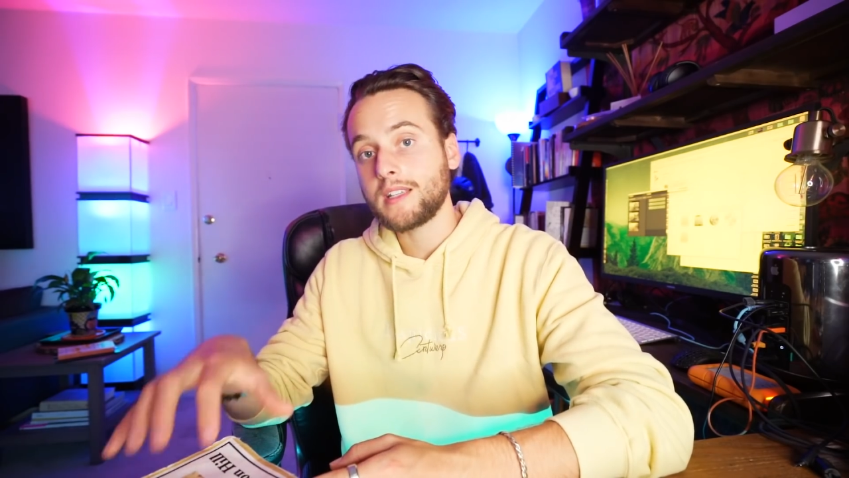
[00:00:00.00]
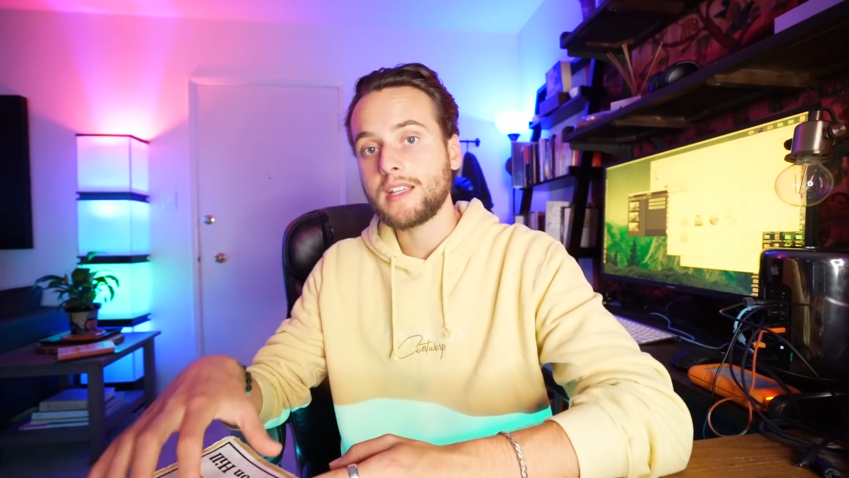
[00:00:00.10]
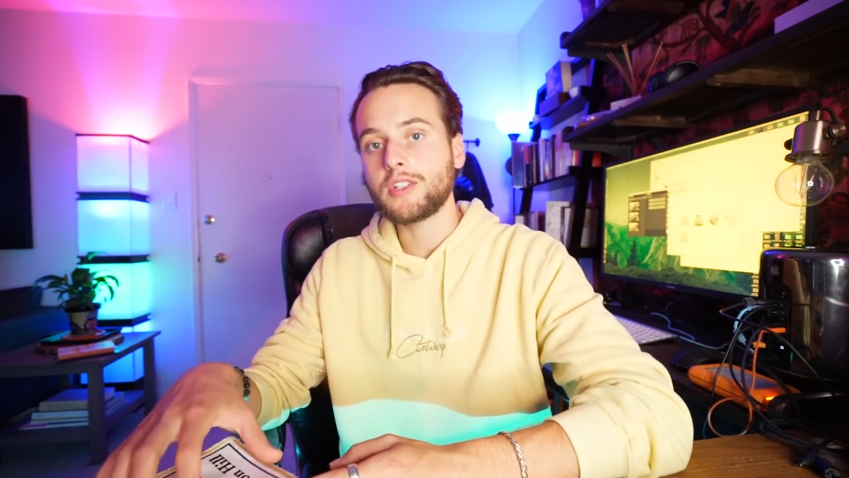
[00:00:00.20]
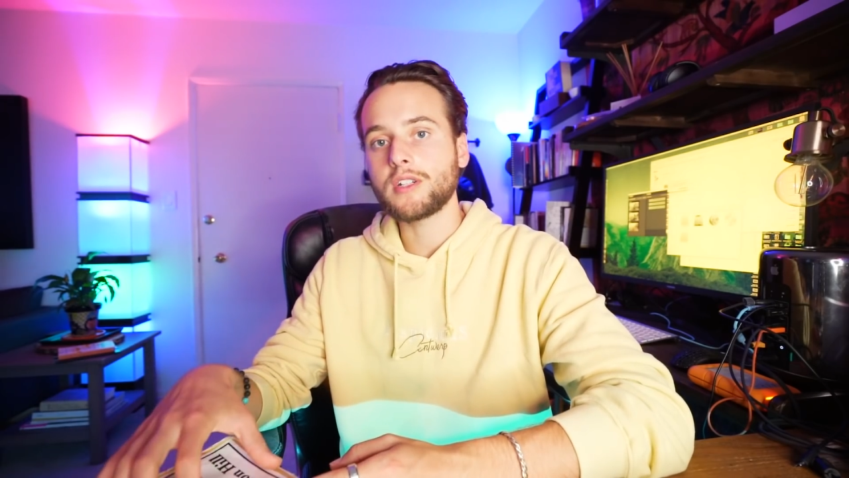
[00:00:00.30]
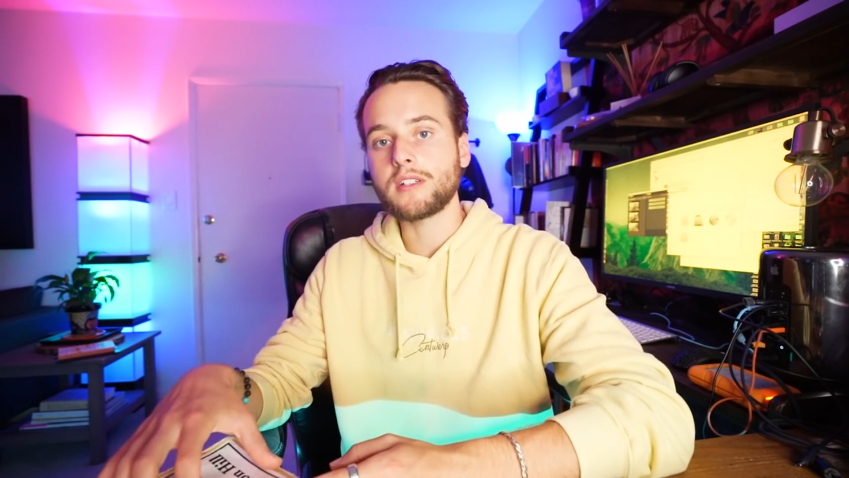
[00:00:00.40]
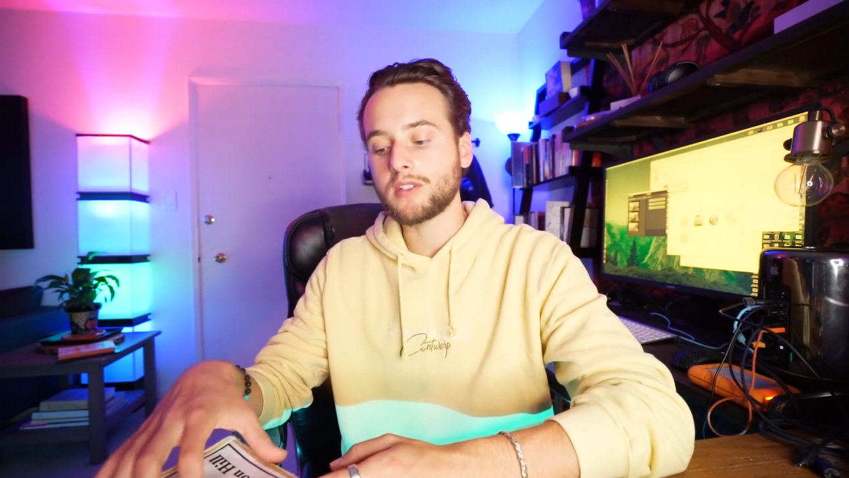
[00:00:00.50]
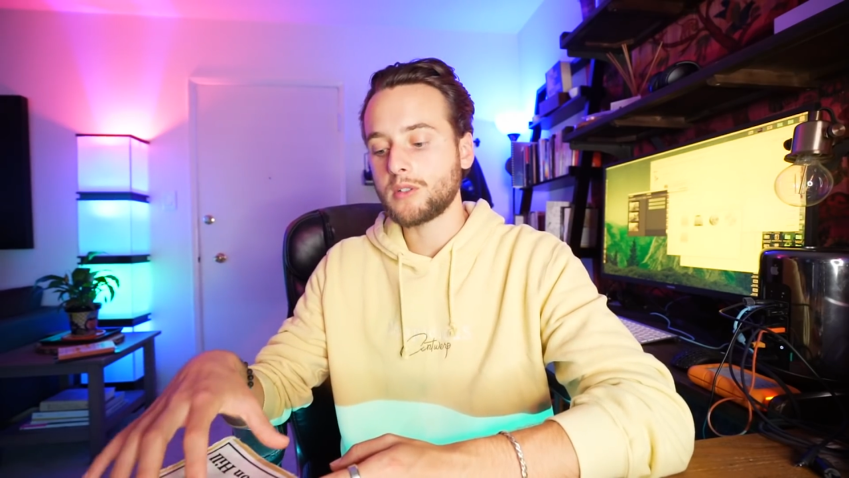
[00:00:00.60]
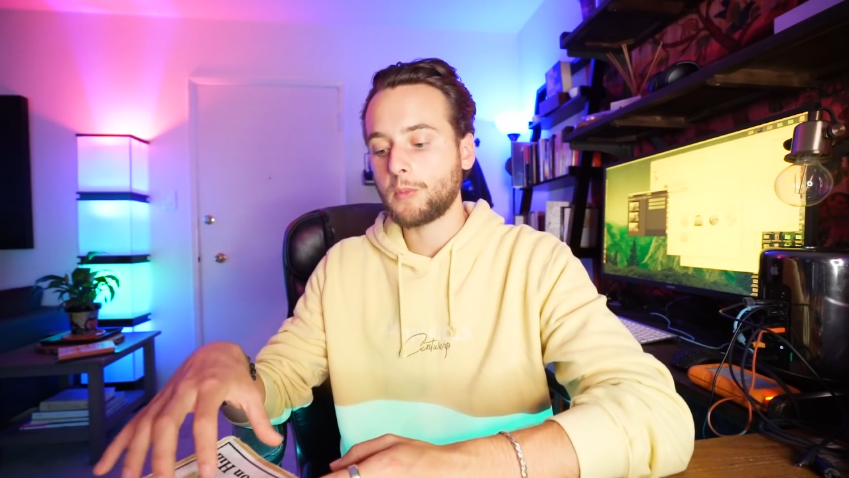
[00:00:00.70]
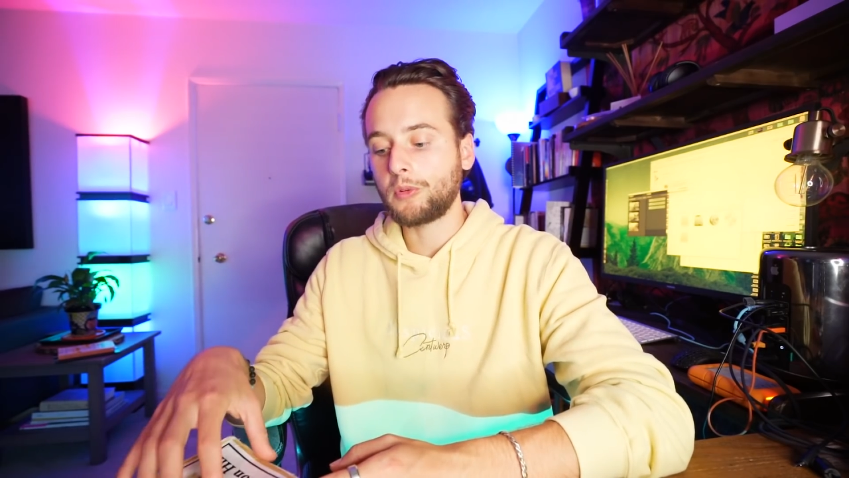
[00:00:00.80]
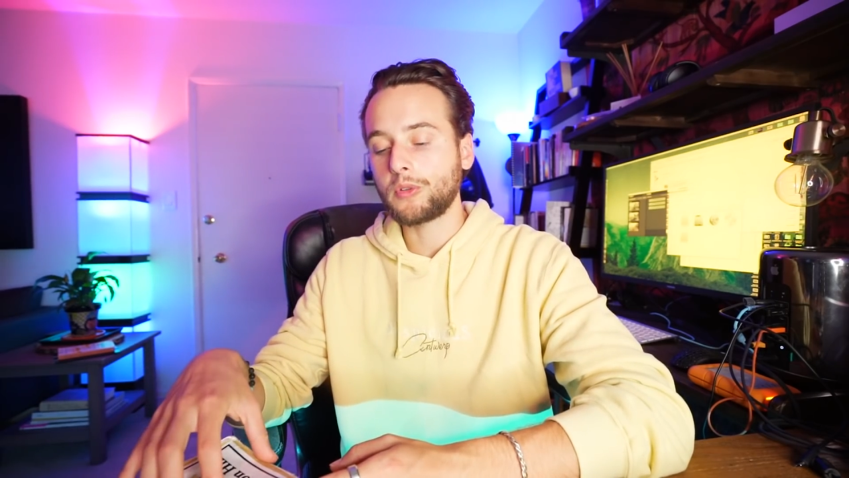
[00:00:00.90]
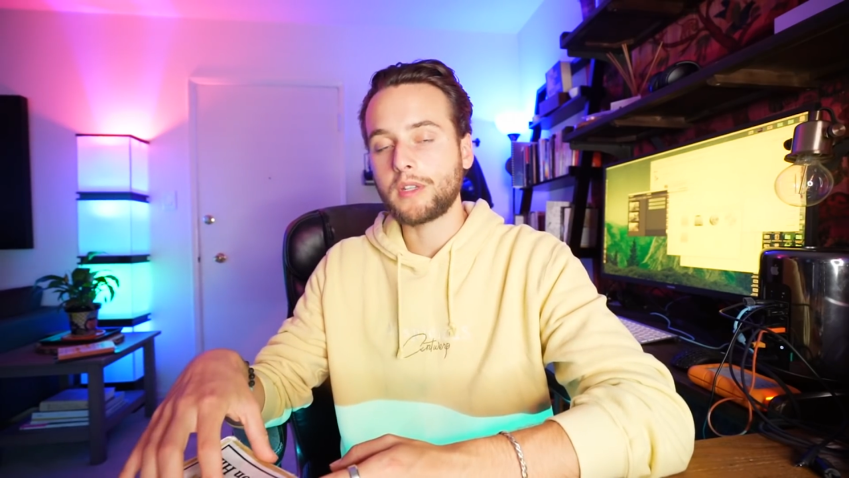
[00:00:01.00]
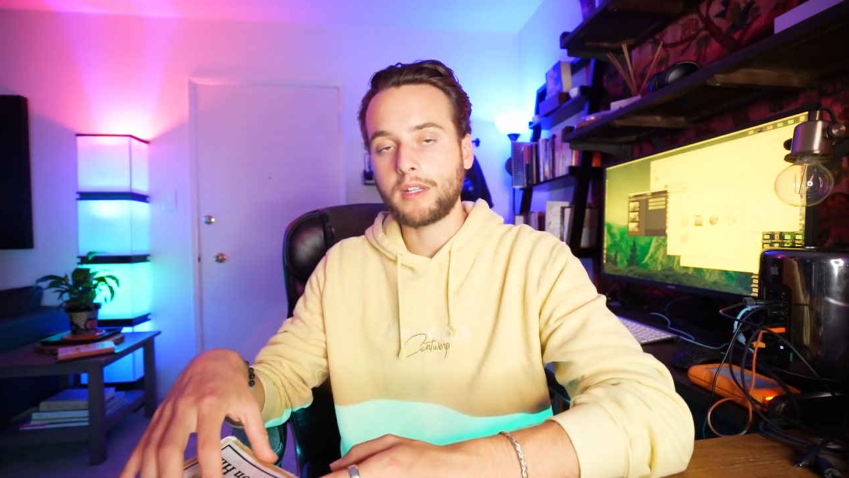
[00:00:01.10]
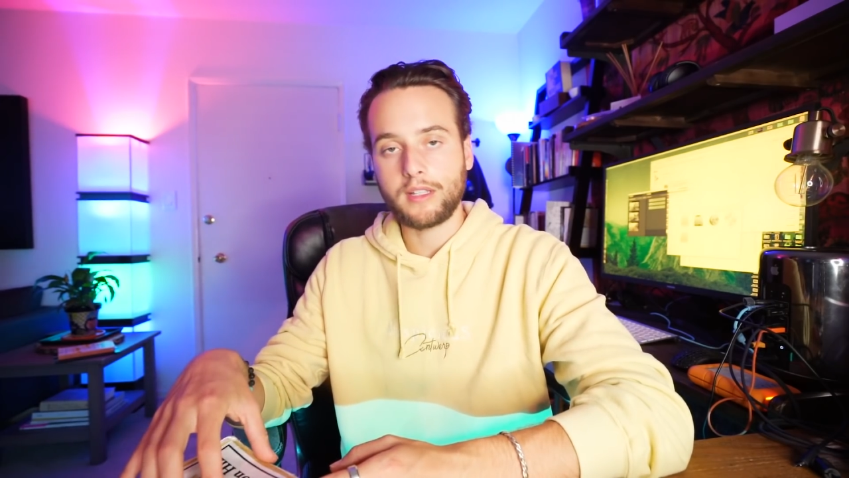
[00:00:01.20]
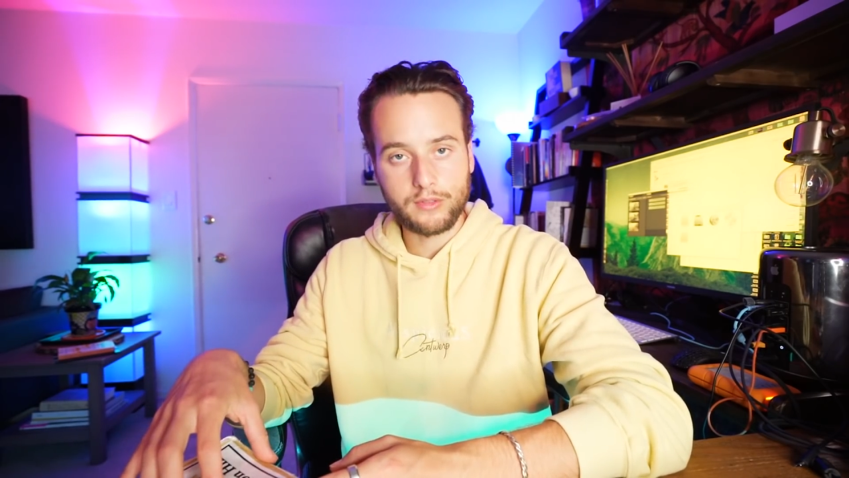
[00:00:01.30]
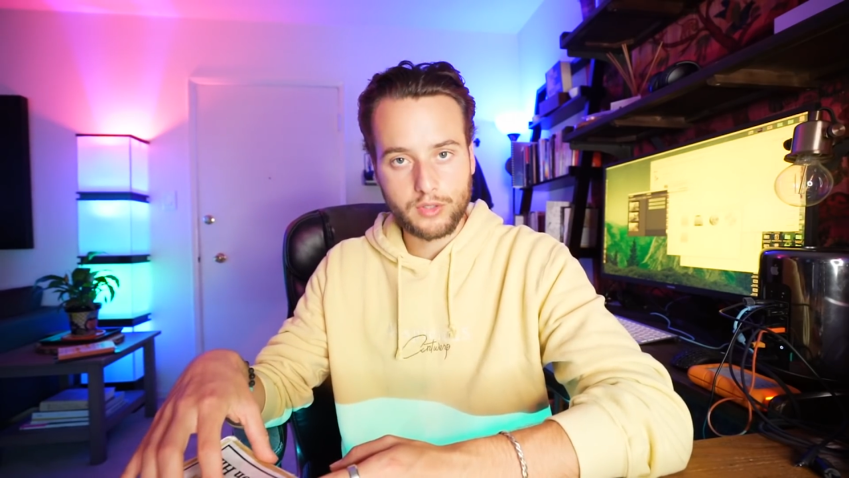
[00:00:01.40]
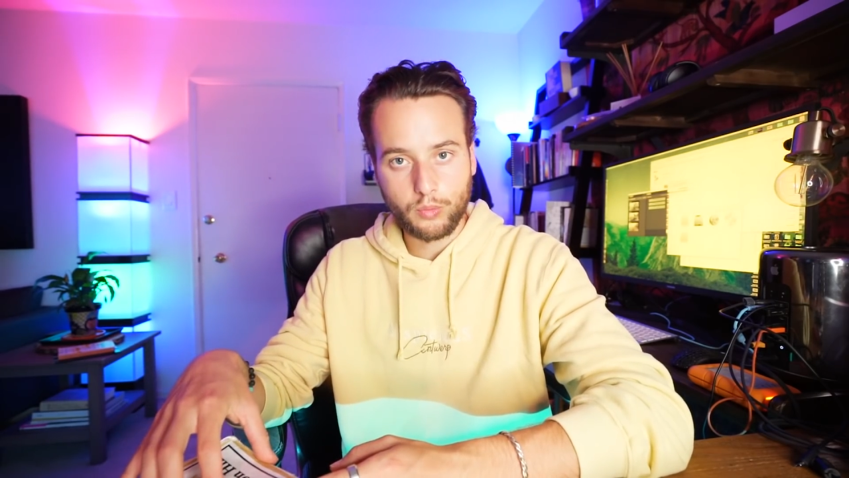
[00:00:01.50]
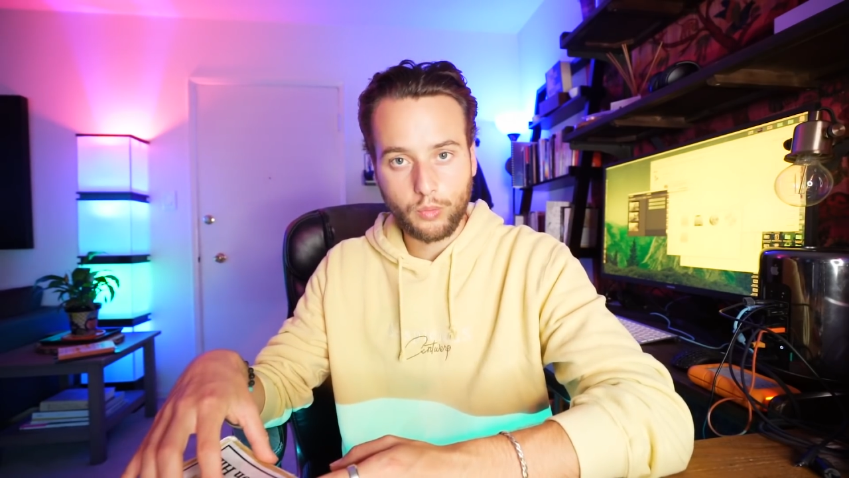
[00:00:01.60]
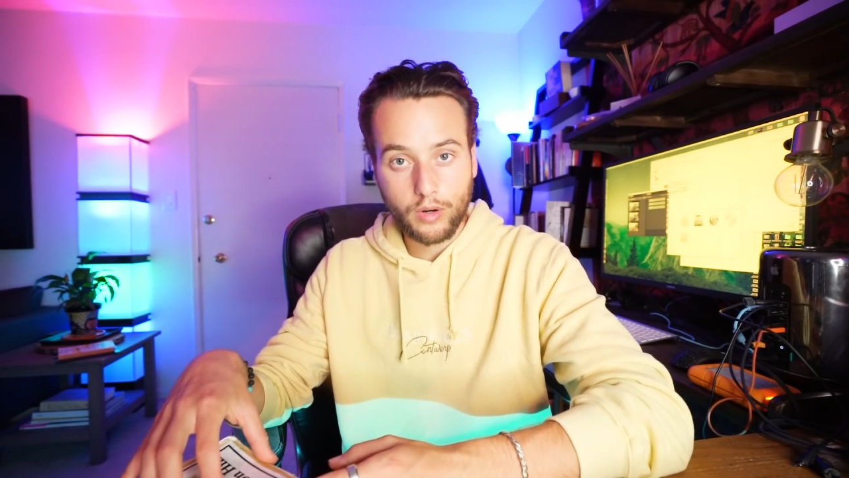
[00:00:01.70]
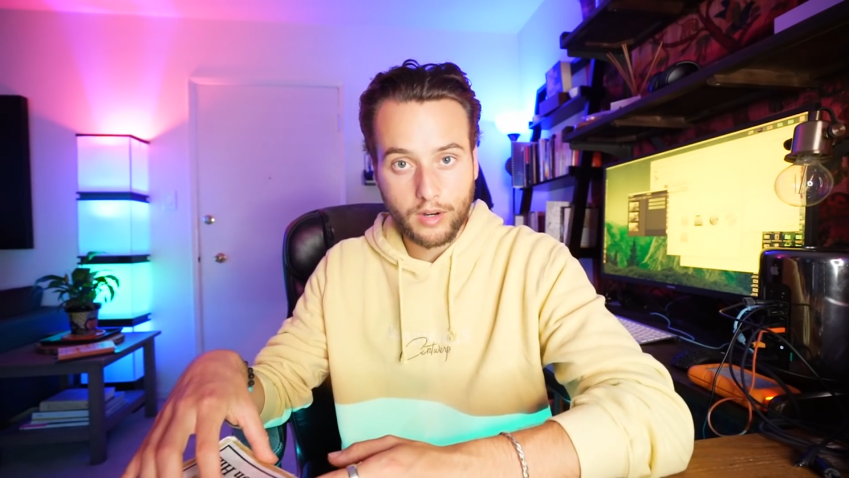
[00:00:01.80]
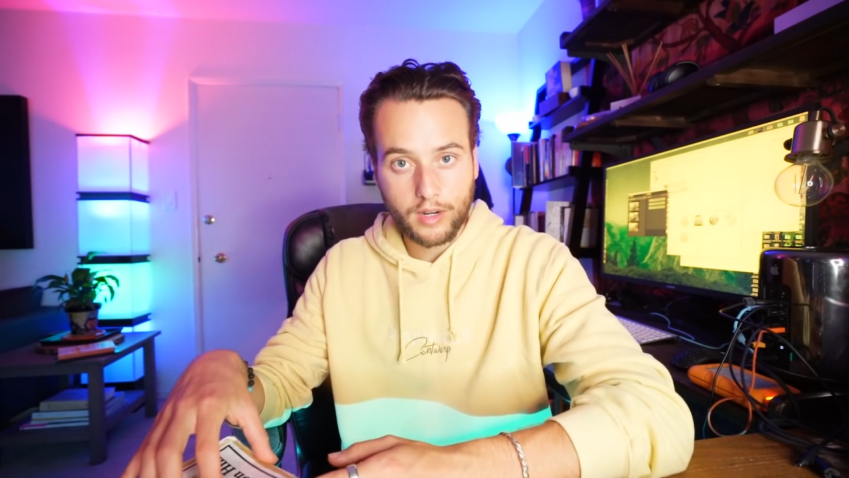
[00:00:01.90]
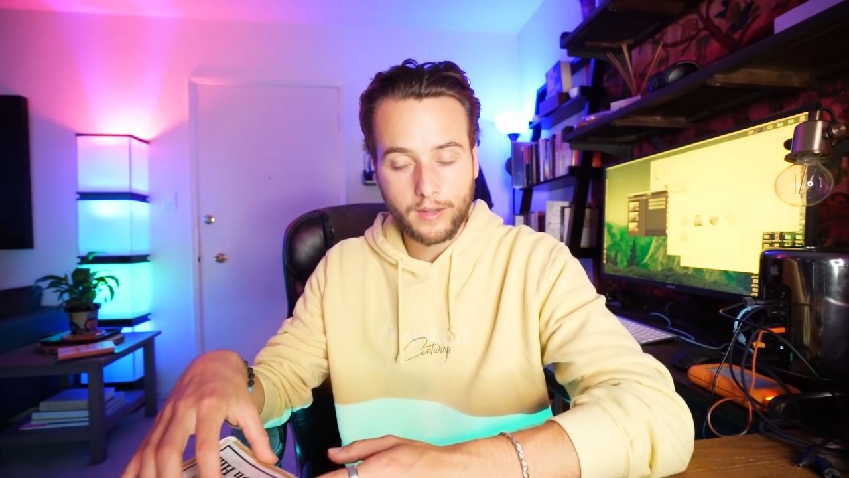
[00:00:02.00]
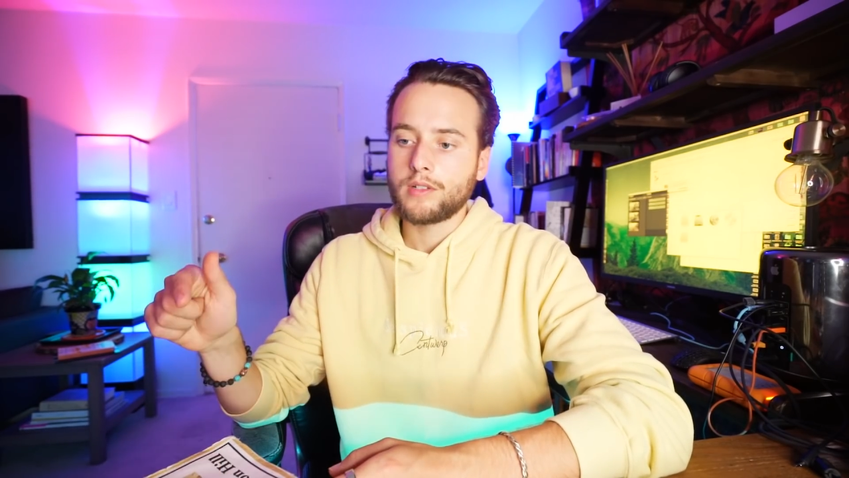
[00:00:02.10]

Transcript: teaches Napoleon Hill's work.